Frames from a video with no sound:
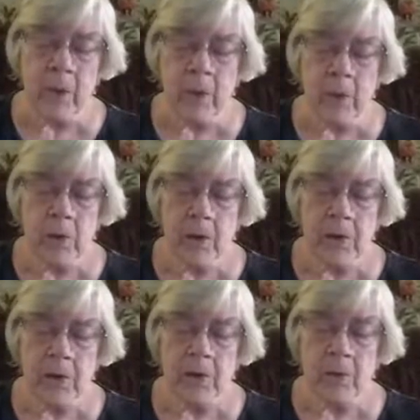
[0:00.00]

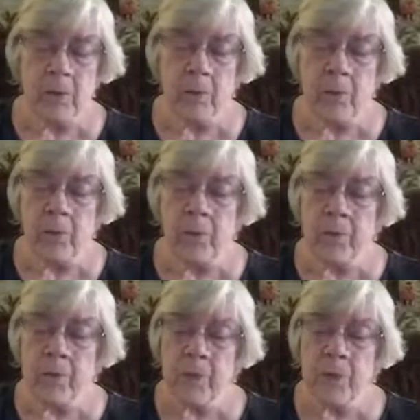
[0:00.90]
Janus didn't move.
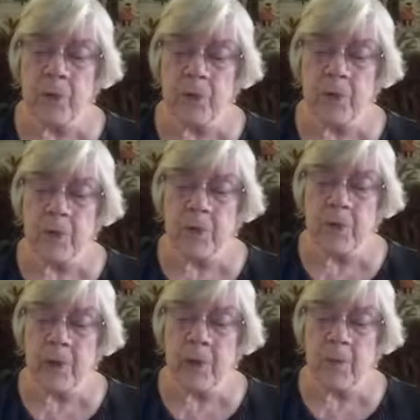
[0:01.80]
The mushrooms
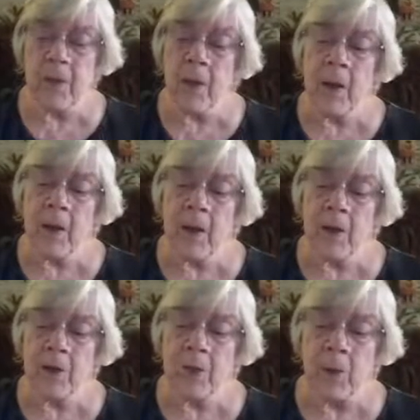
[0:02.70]
sent up a
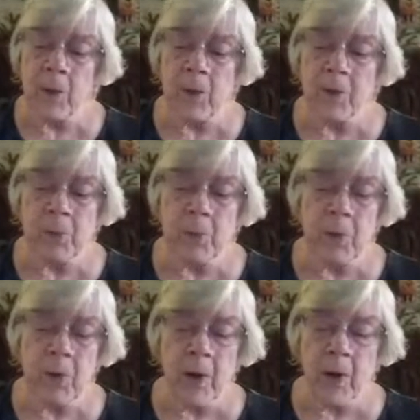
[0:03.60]
smoke of
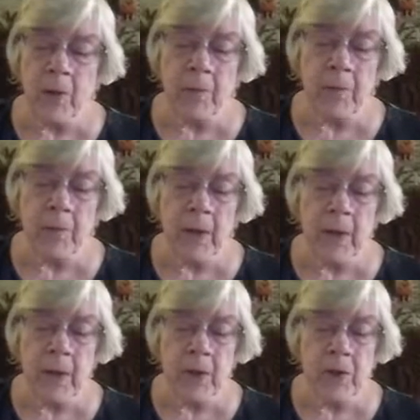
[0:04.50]
sporata,
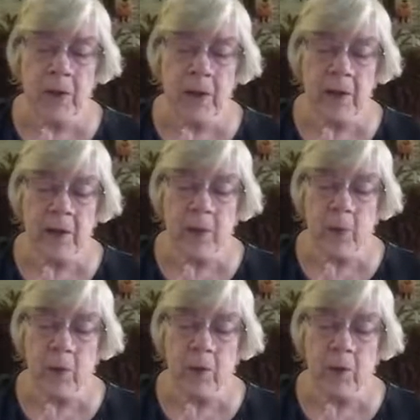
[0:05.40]
and Janus
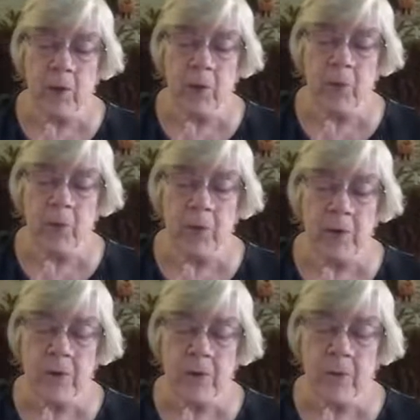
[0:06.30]
spoke in a low
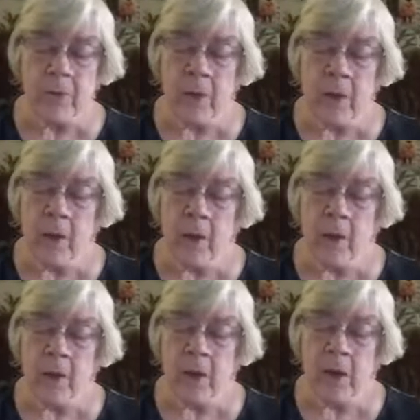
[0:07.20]
voice.
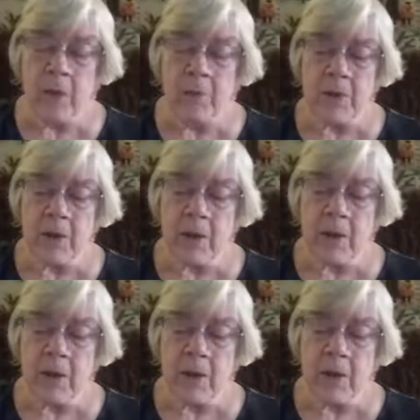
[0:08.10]
The time is now,
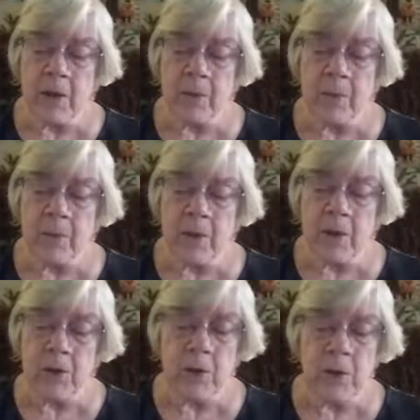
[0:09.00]
Janus. It
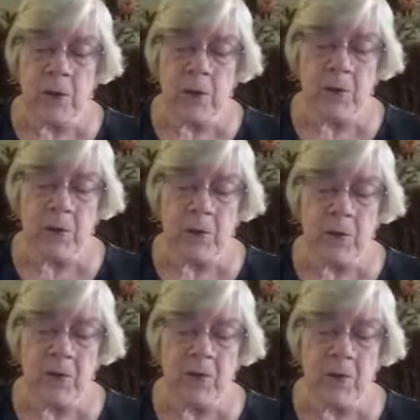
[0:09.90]
is your time to
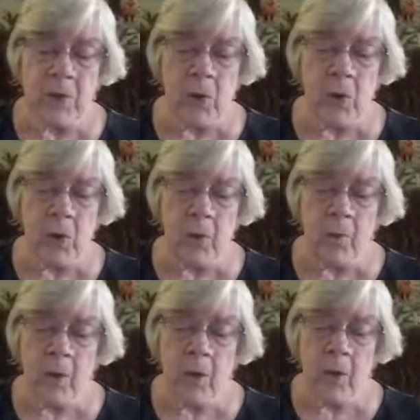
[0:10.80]
save us all.
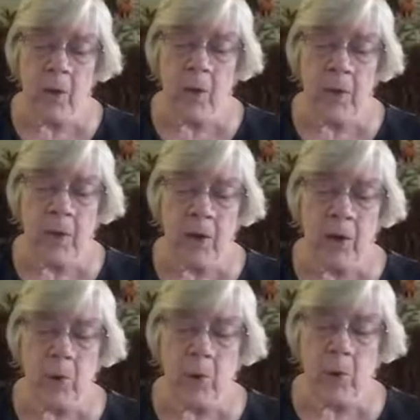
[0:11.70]
We thank
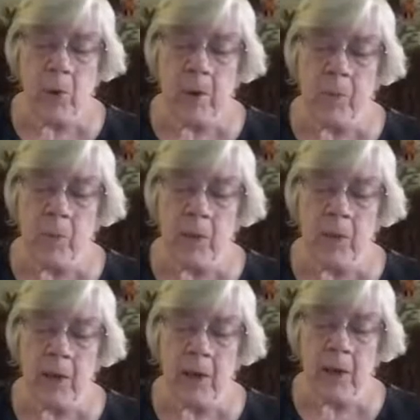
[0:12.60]
you, boy. We
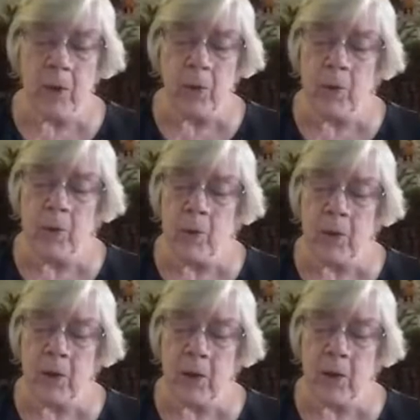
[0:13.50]
thank you. We
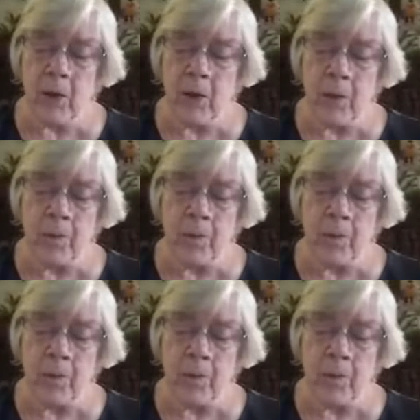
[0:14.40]
thank you.